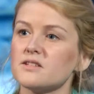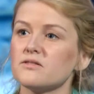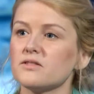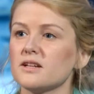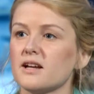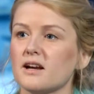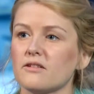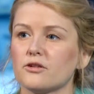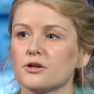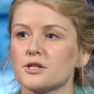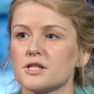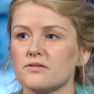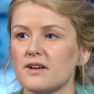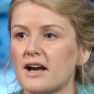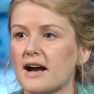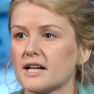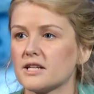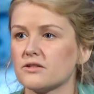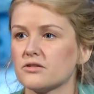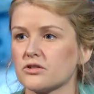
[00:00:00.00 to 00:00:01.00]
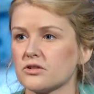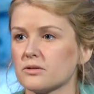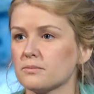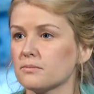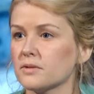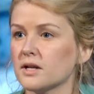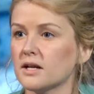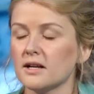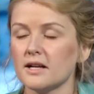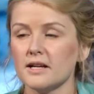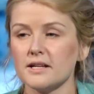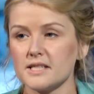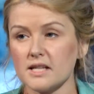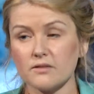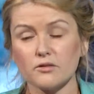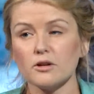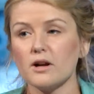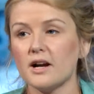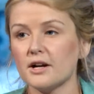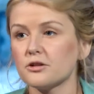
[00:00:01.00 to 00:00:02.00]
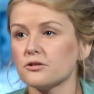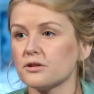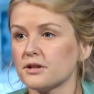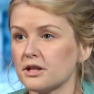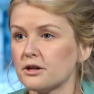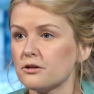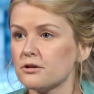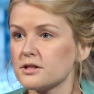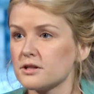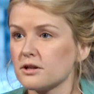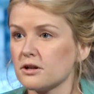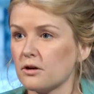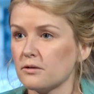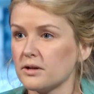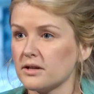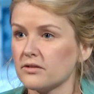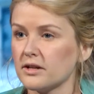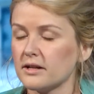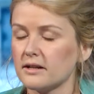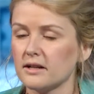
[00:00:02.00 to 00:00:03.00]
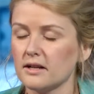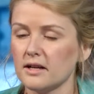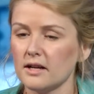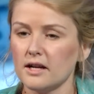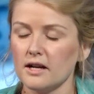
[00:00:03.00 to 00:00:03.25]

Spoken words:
of the efforts of activists from several hundred years ago even.